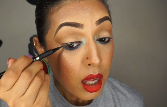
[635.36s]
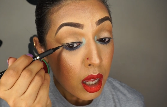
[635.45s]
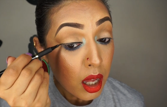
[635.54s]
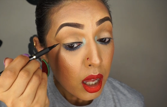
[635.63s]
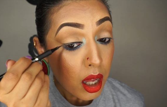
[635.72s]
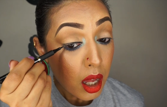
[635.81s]

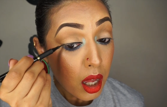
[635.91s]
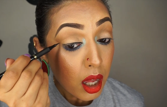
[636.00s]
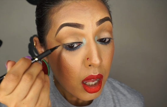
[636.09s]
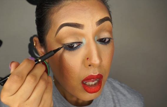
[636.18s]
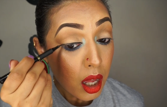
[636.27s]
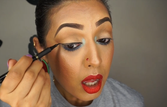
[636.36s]

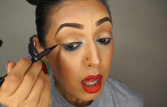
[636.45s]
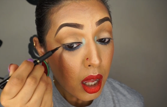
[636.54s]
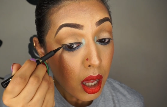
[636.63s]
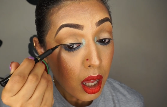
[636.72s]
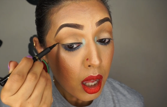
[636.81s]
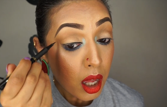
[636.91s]

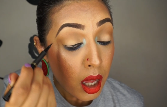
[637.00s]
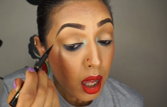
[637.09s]
No one is speaking in this clip.